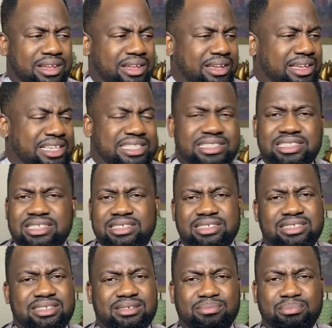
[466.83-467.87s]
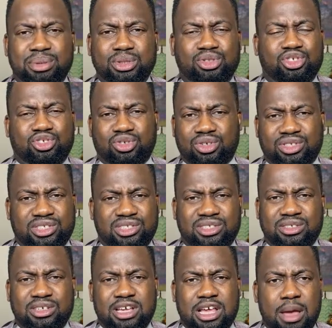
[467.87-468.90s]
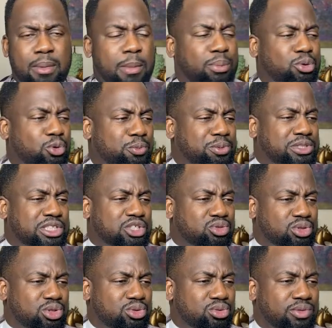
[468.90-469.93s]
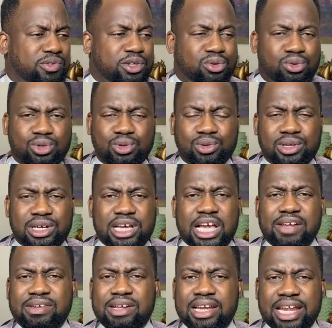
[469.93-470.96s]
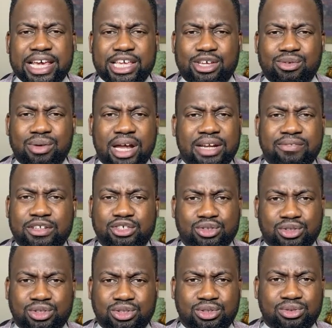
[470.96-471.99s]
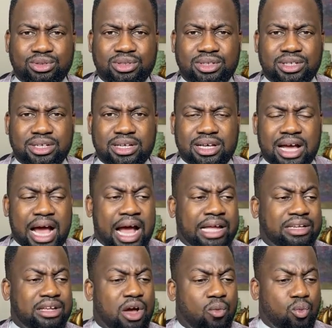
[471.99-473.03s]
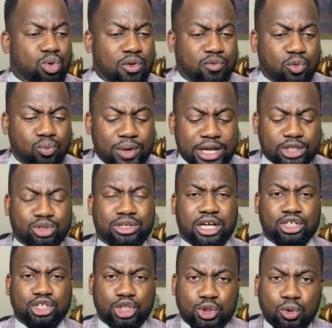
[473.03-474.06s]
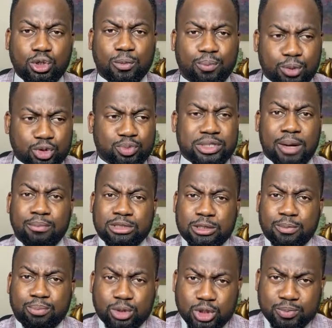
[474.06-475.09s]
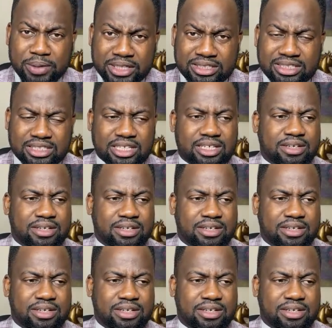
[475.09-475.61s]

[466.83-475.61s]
Listening builds trust. People do business with you if they know you, if they like you, and if they trust you. And one of the ways you can show the prospect that, Mr. Prospect,